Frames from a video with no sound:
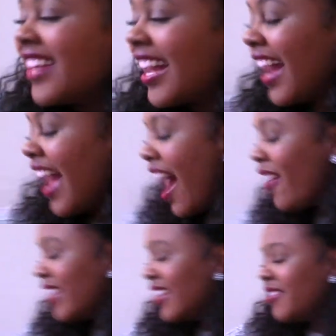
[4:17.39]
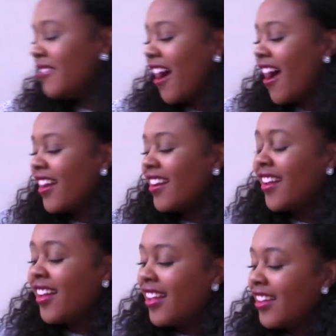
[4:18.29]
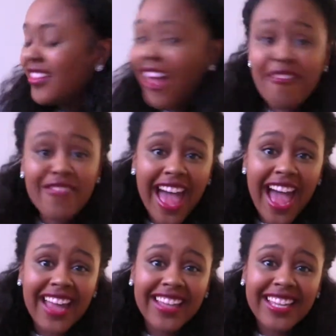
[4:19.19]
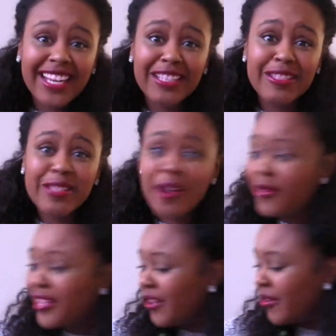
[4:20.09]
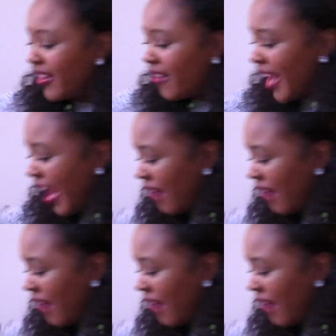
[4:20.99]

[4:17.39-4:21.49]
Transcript: Like, how can you not love that? Like, it's so cute. Okay.